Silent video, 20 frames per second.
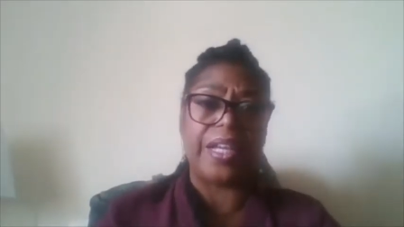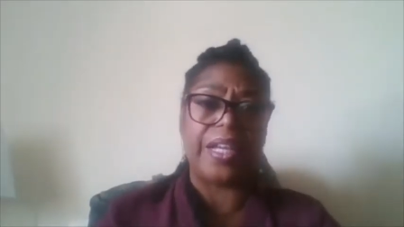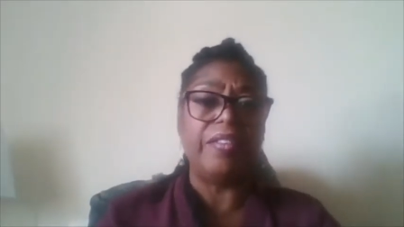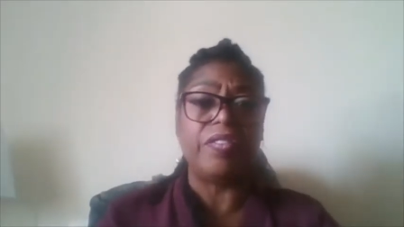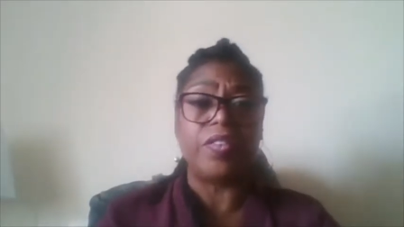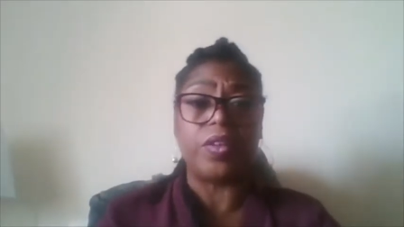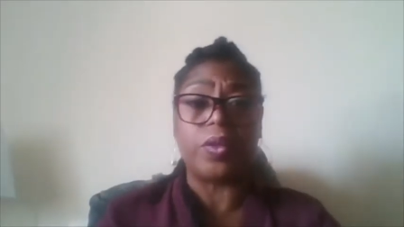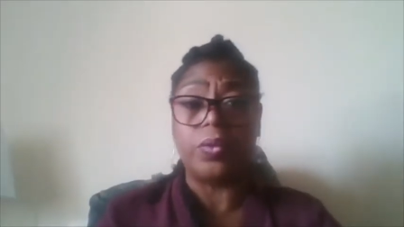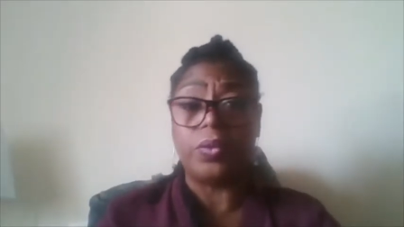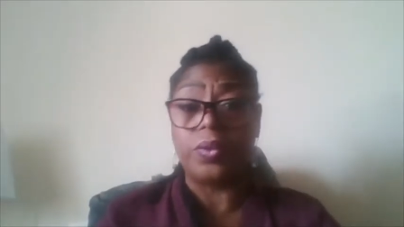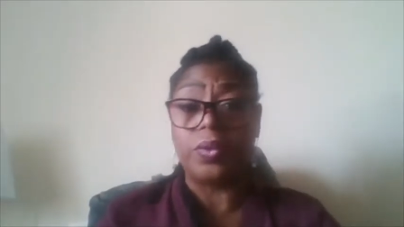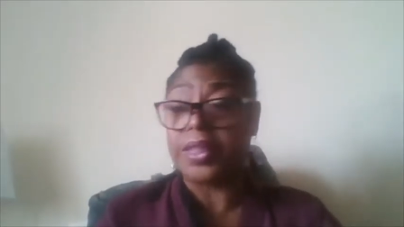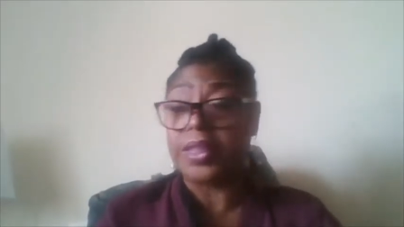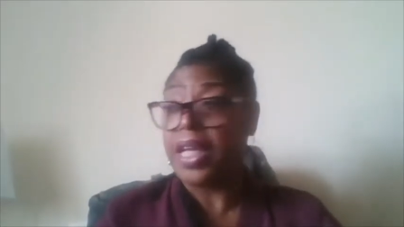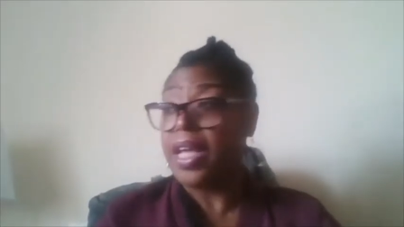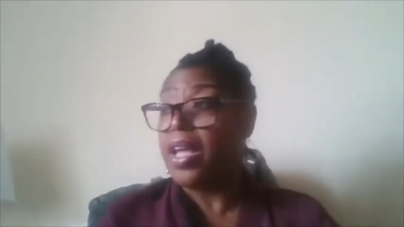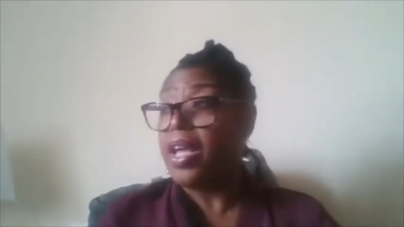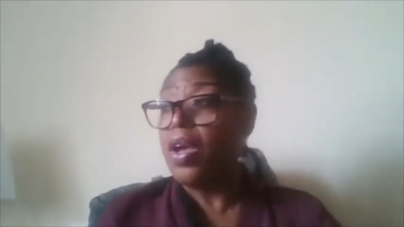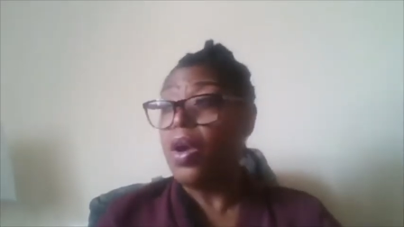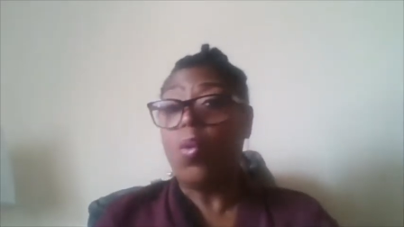Of course,
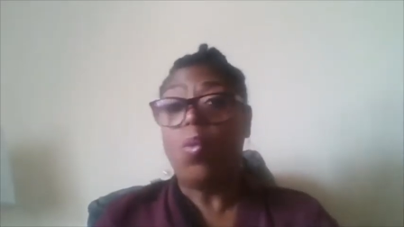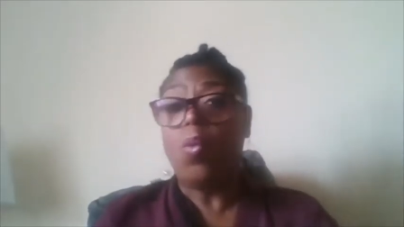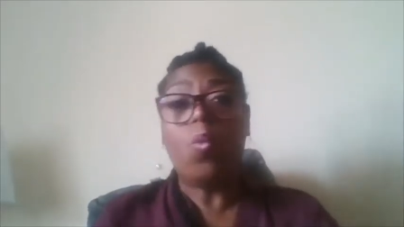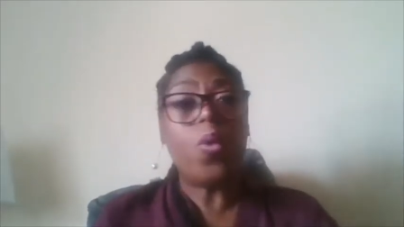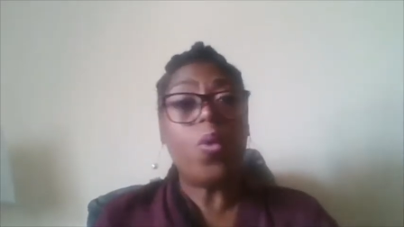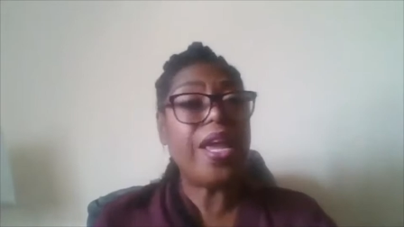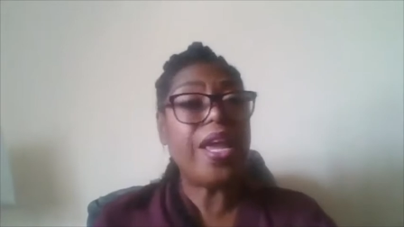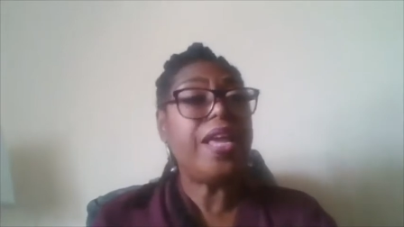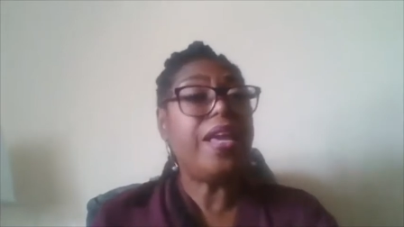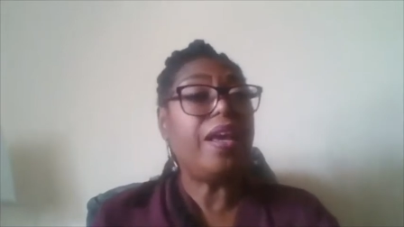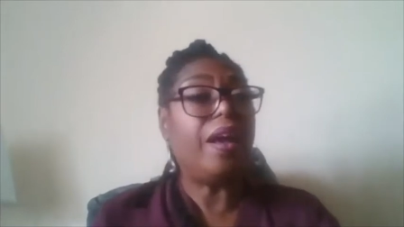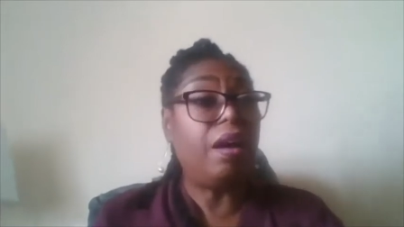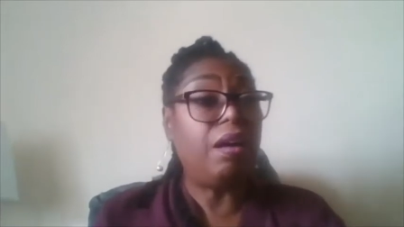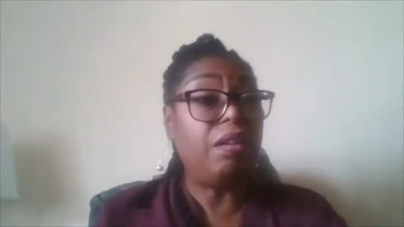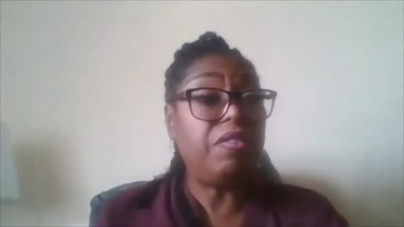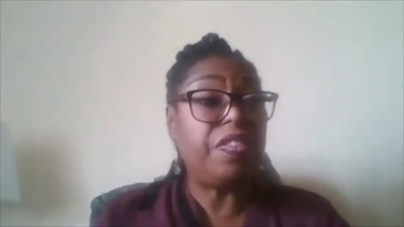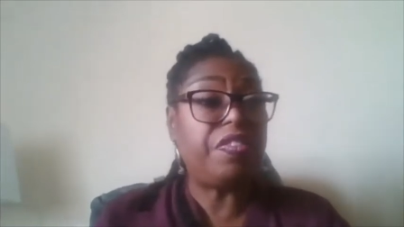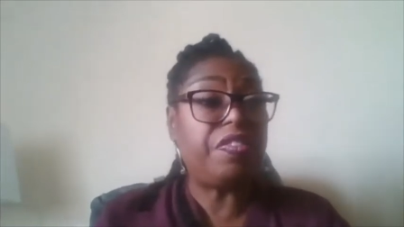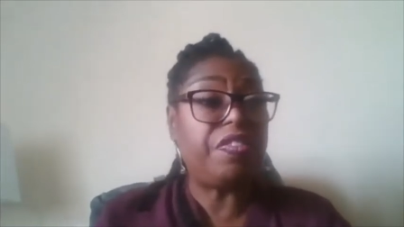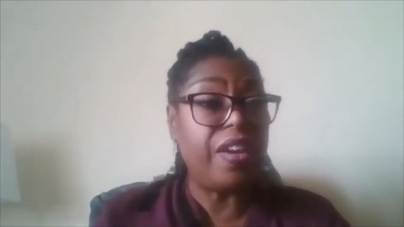we are a
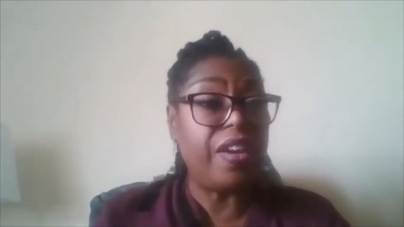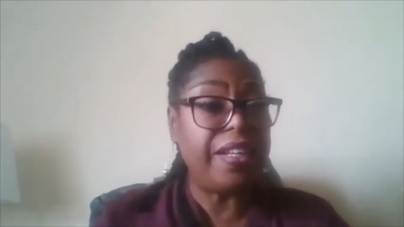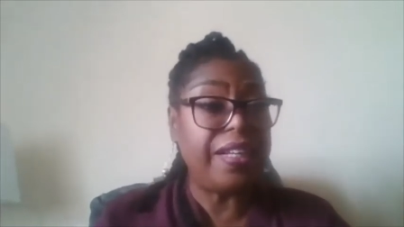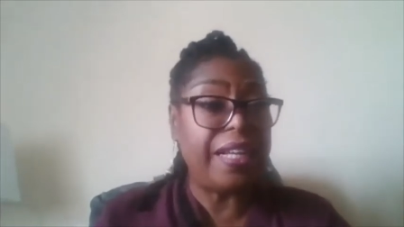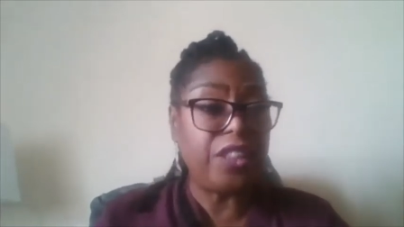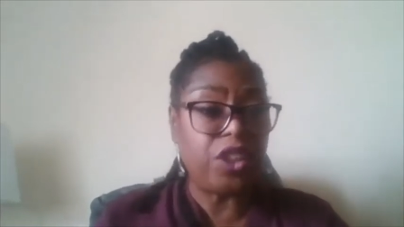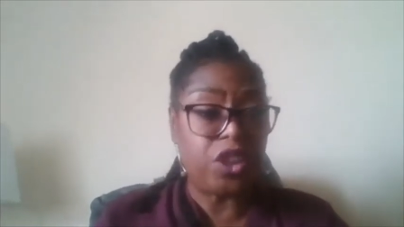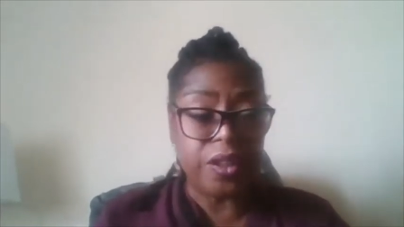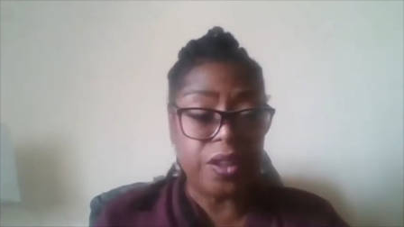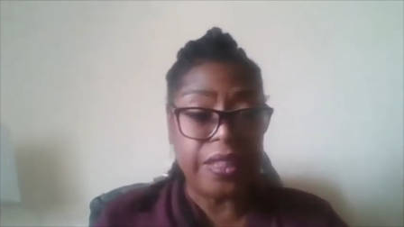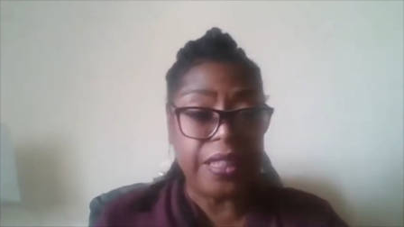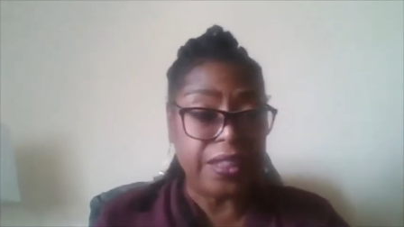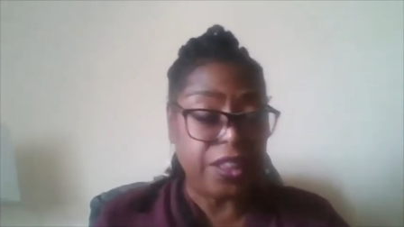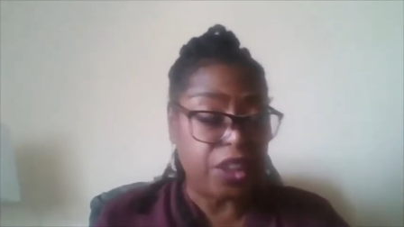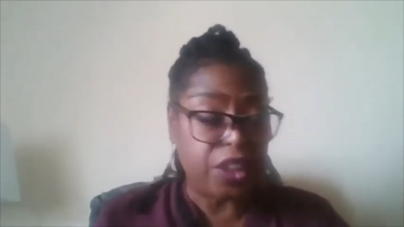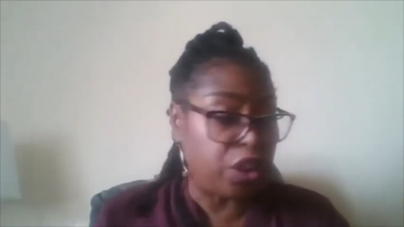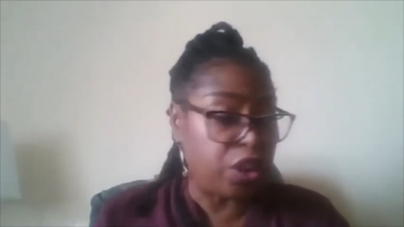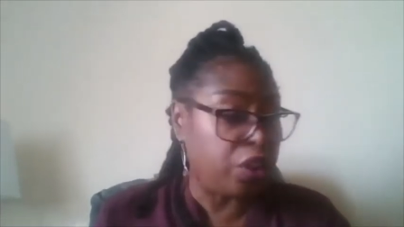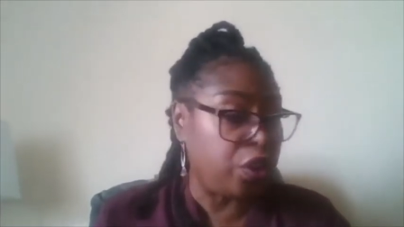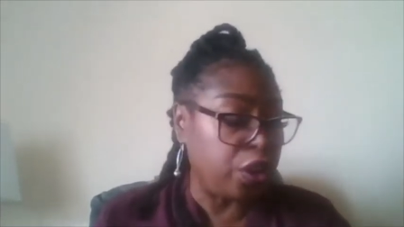financial
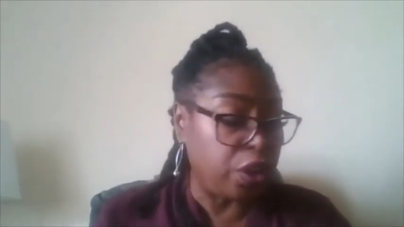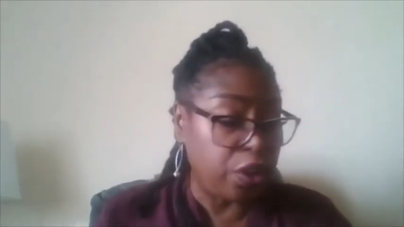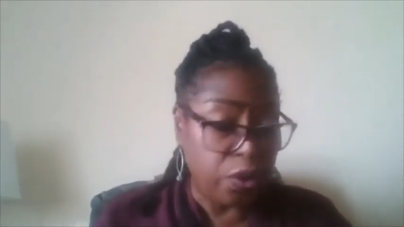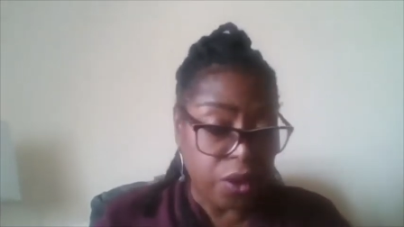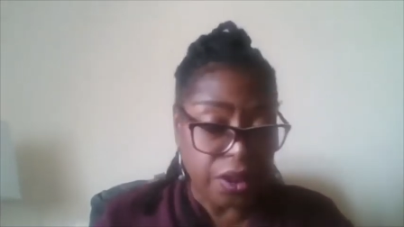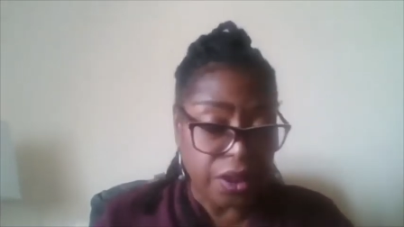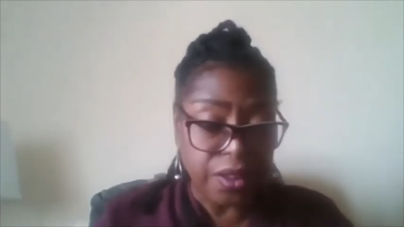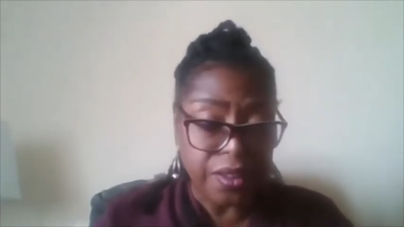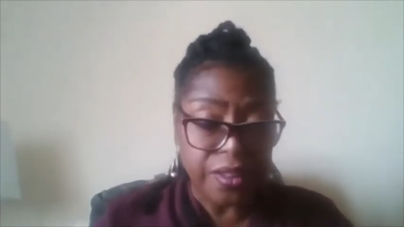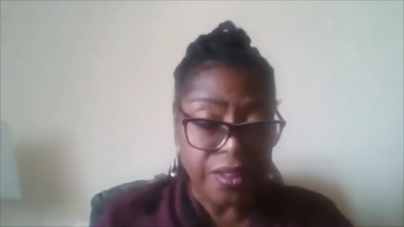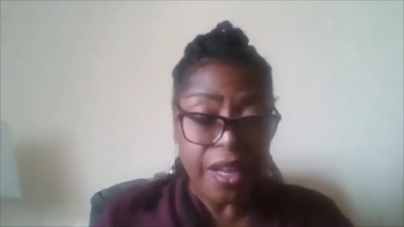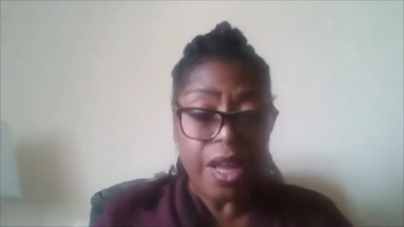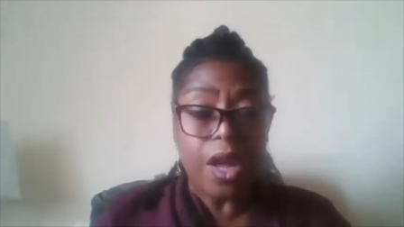institution.